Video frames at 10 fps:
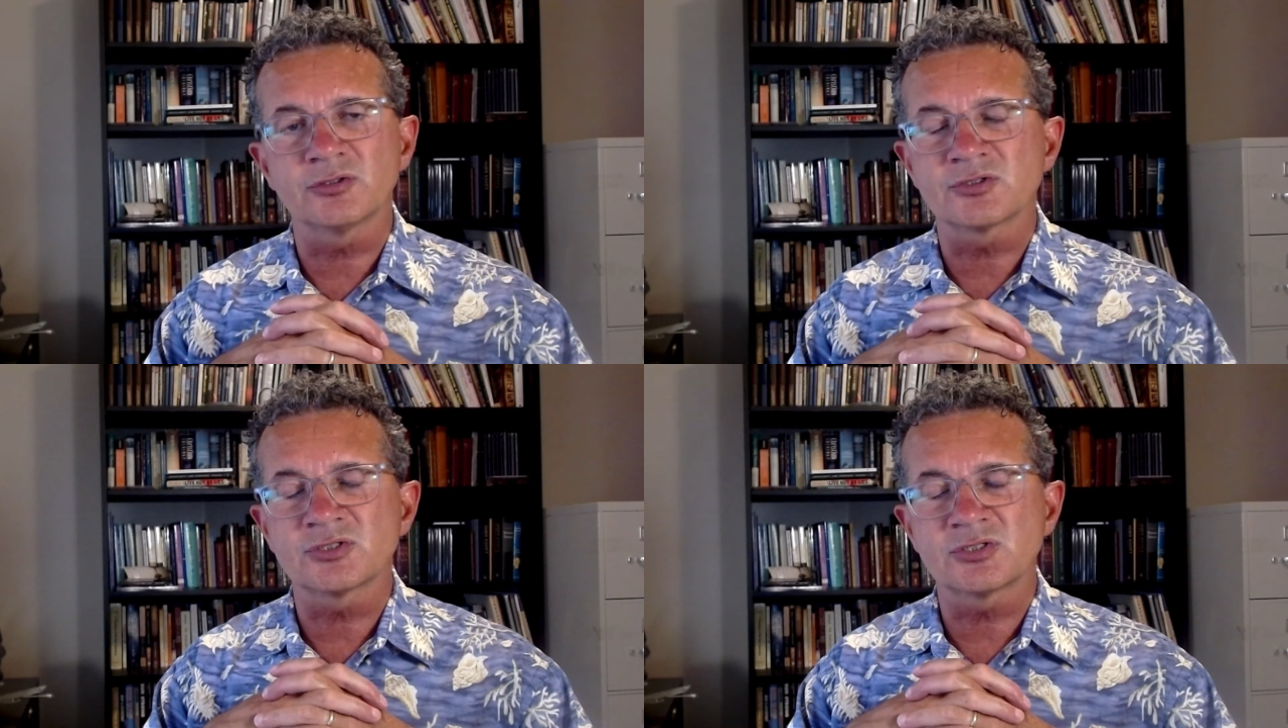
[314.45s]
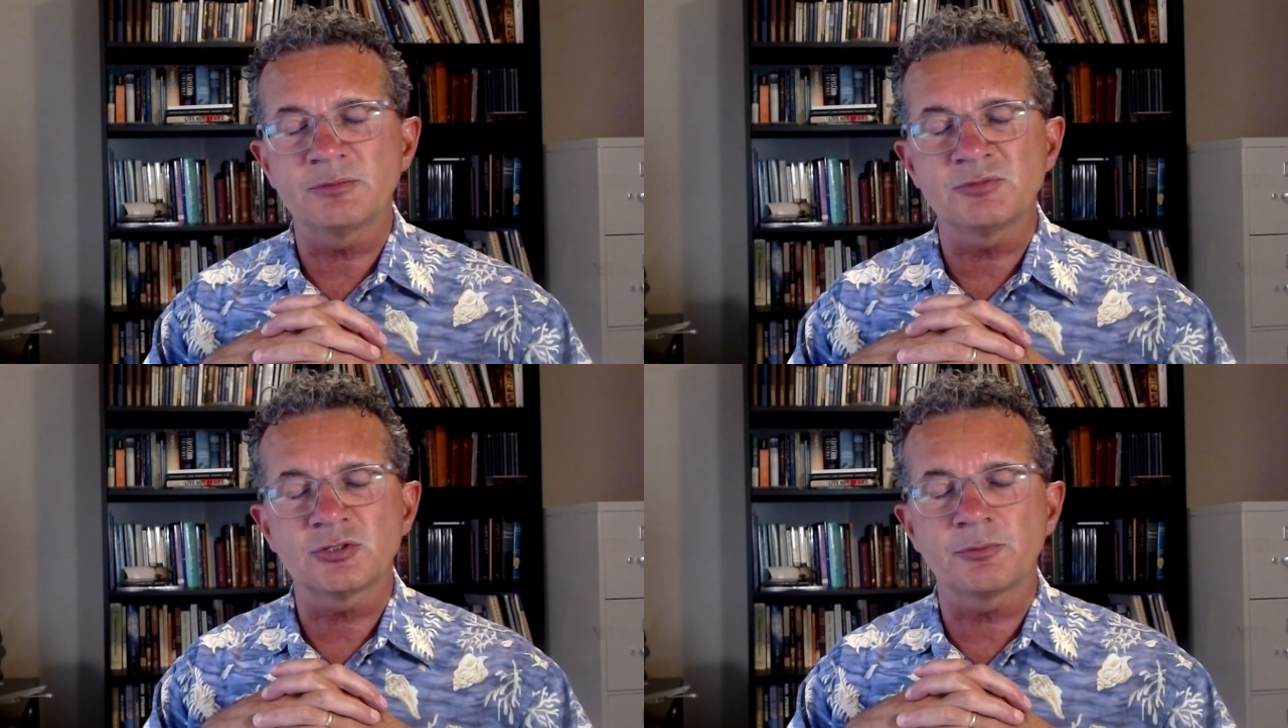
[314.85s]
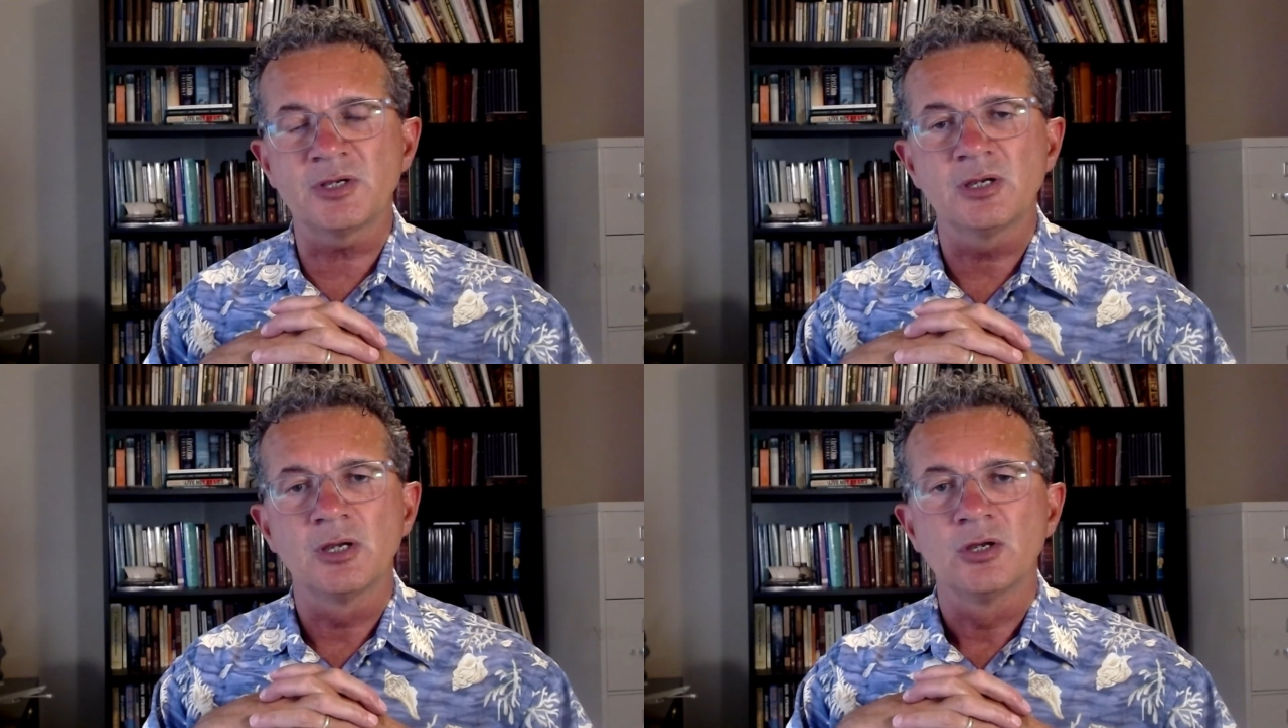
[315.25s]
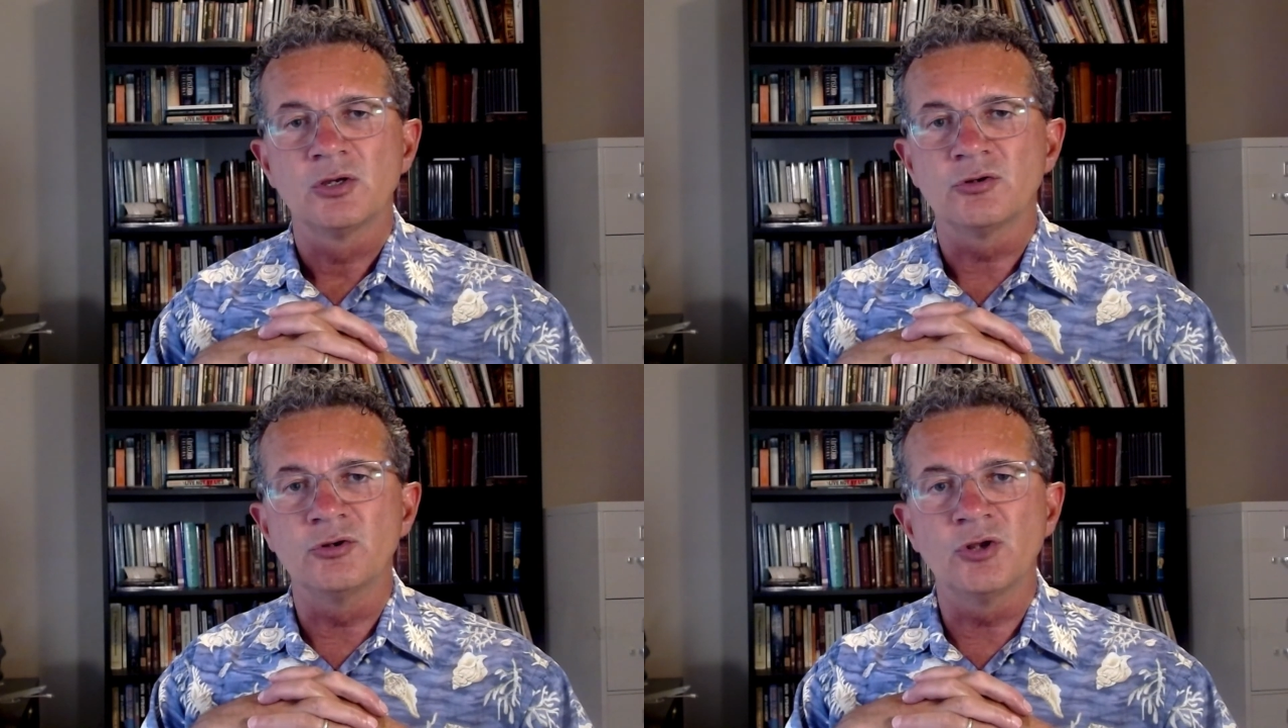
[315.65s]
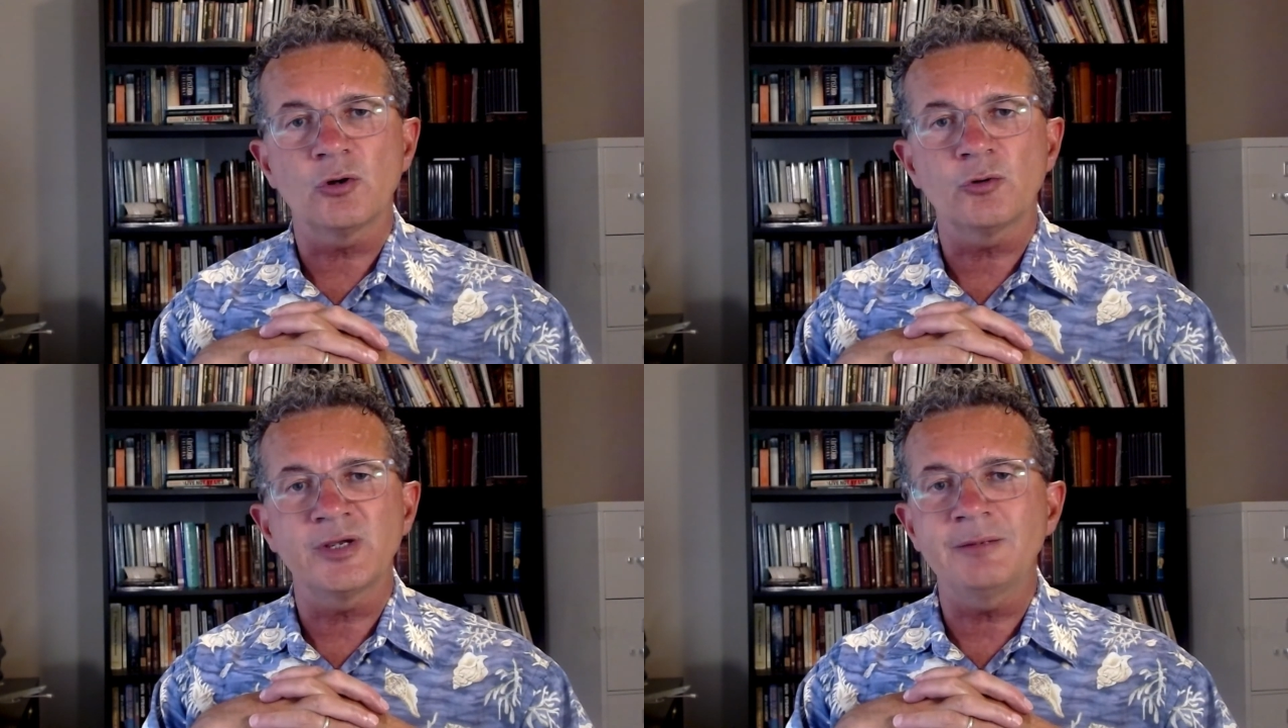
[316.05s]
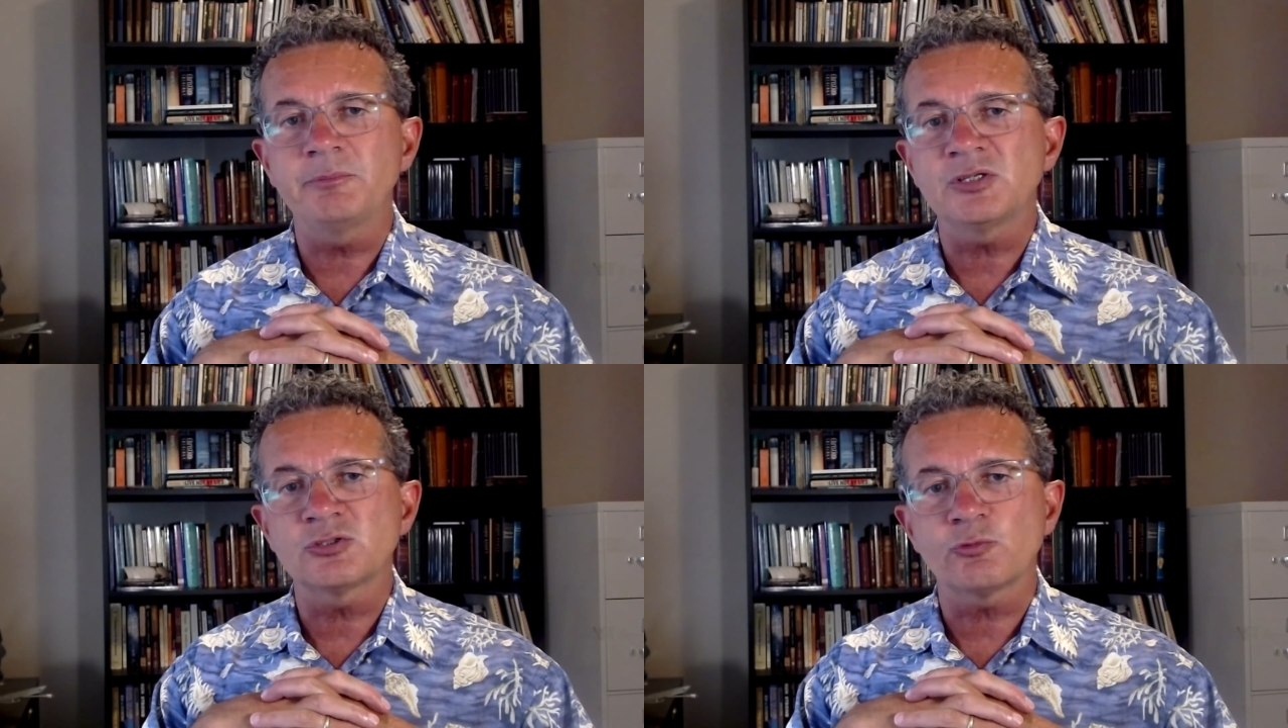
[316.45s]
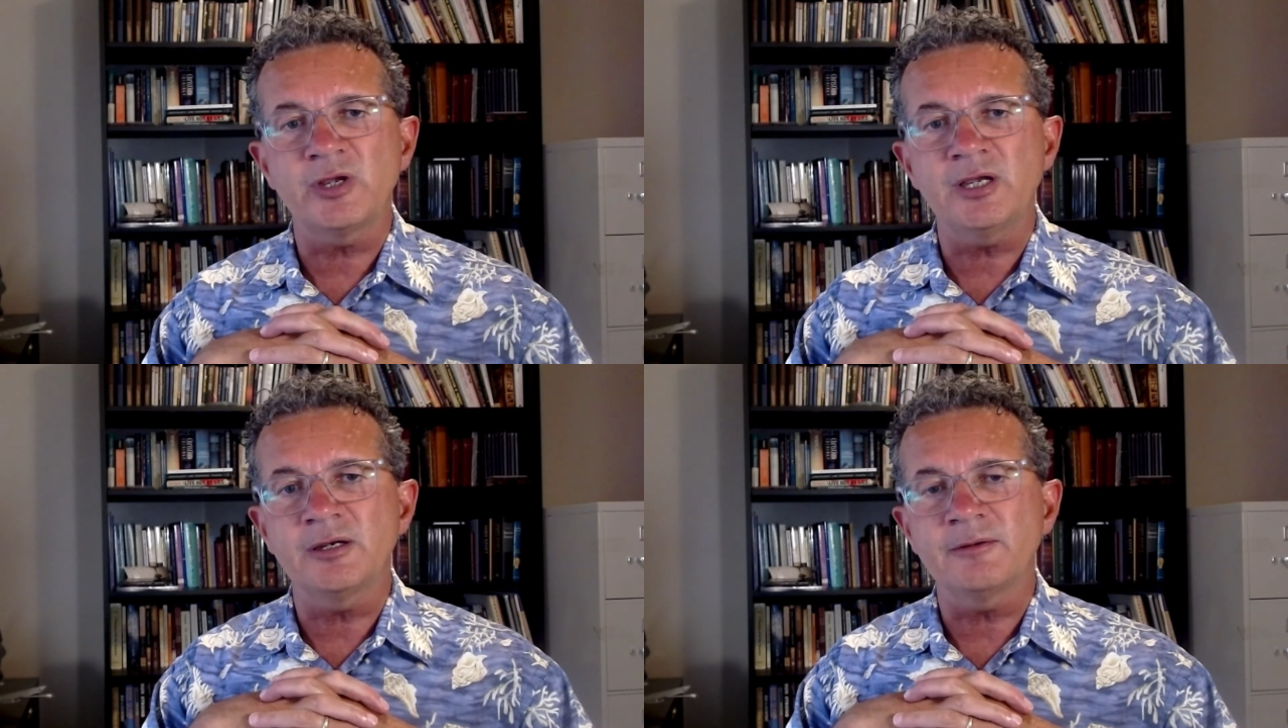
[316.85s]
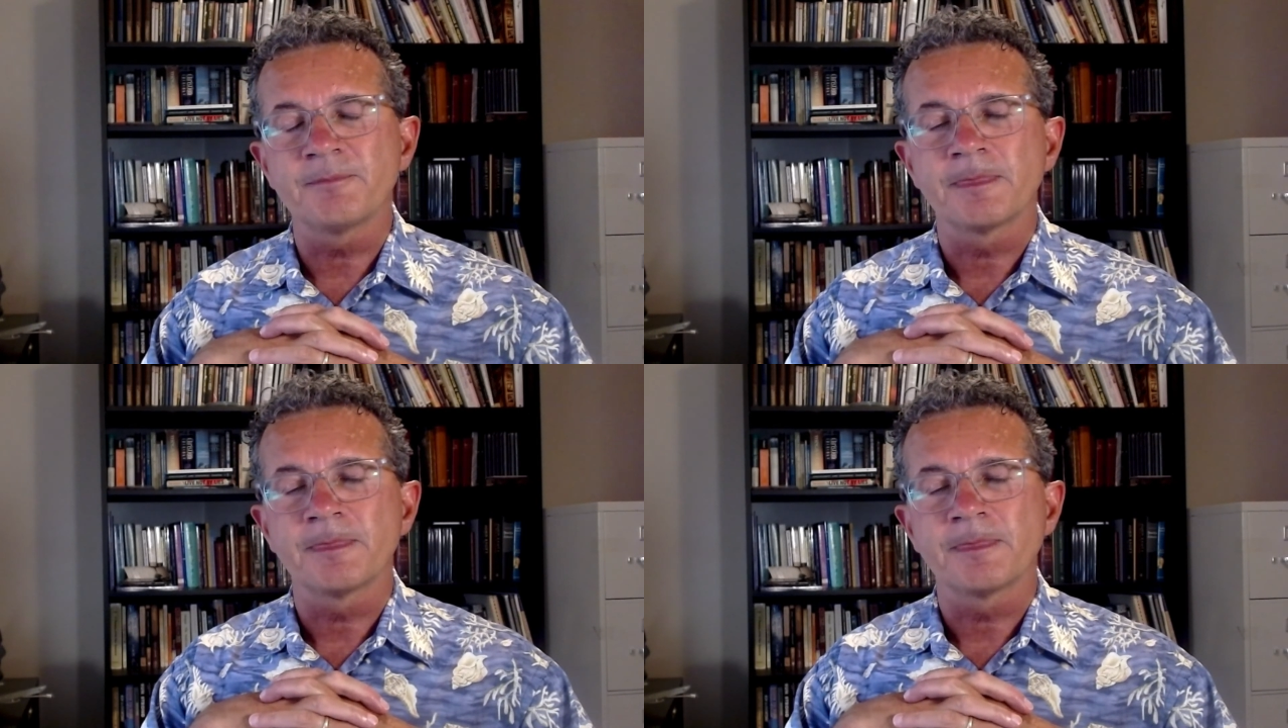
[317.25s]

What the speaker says: There seems to be no in between,